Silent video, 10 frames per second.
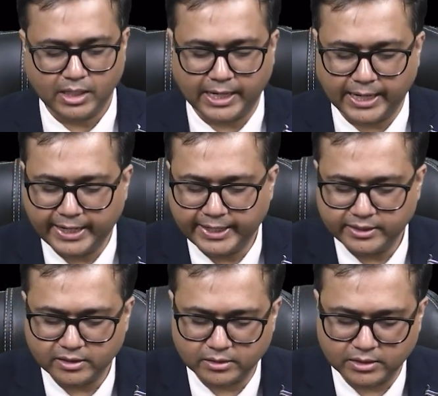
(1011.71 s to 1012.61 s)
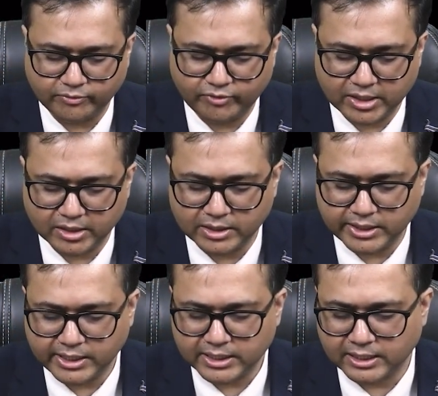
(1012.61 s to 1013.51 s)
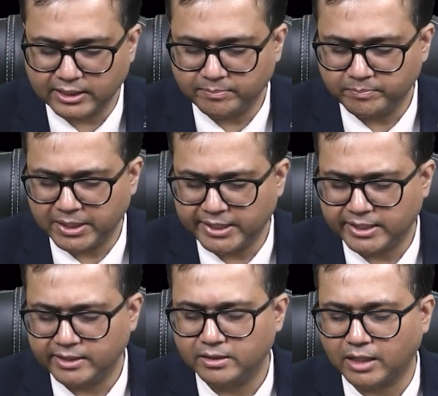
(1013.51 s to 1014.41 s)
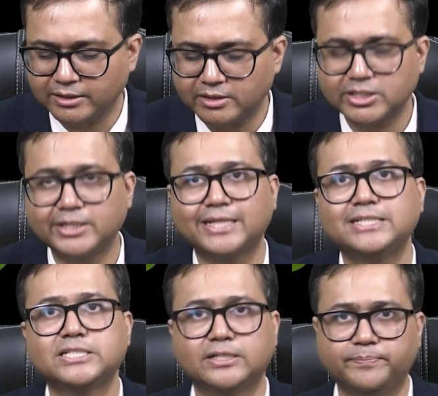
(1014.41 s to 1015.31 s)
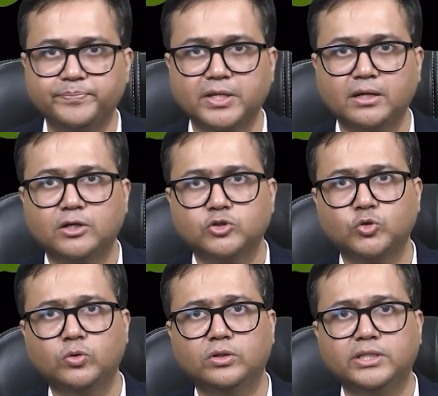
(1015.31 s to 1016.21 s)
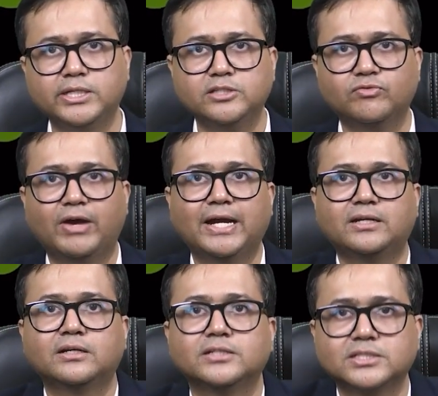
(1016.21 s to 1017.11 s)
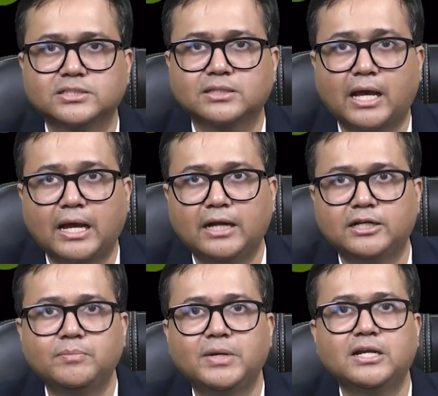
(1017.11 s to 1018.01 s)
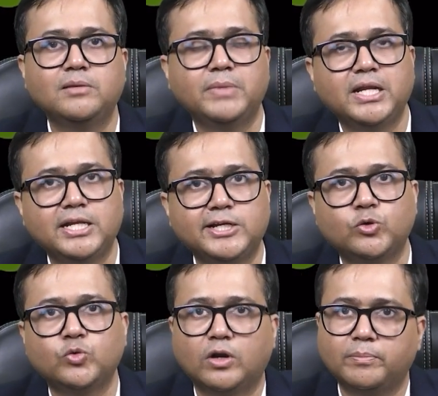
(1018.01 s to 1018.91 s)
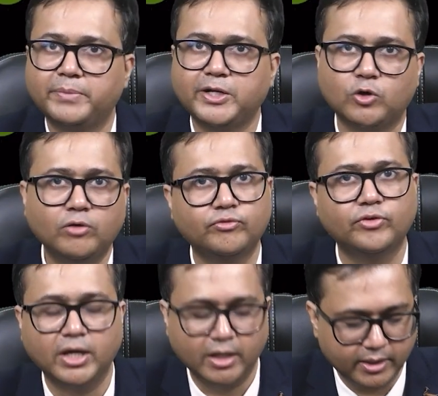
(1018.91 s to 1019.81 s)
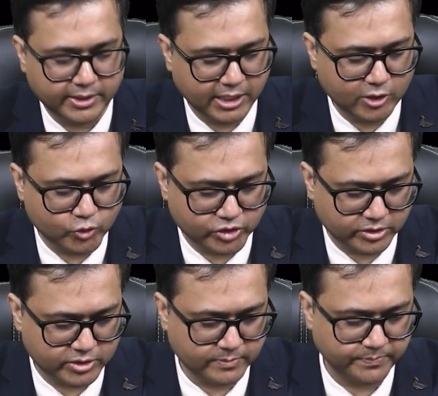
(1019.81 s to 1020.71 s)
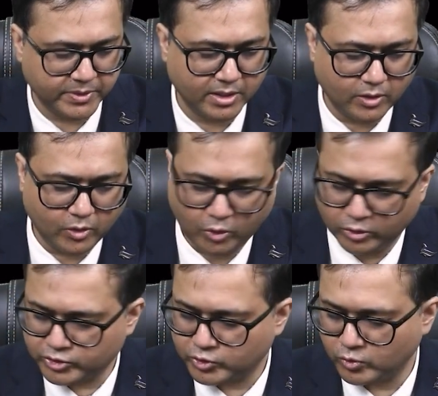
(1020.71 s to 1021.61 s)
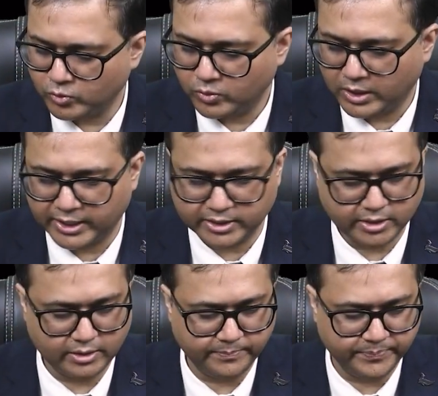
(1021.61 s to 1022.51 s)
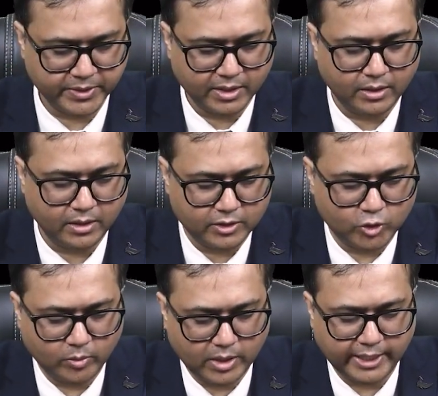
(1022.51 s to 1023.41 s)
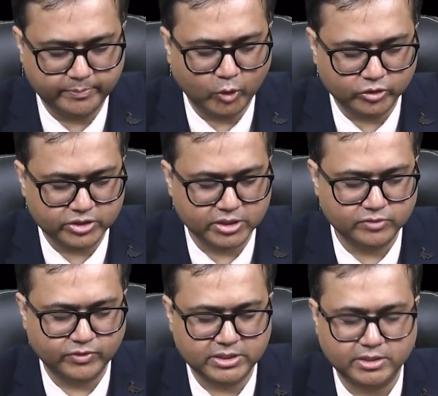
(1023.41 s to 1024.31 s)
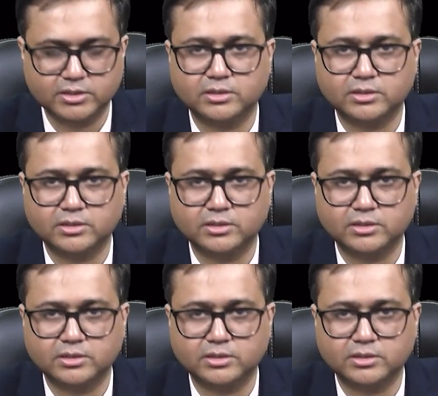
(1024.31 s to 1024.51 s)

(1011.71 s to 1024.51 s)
and difficulty in contemplating others' intention. So these factors ultimately may lead to development of delusions. Also, another you know a hypothesis which is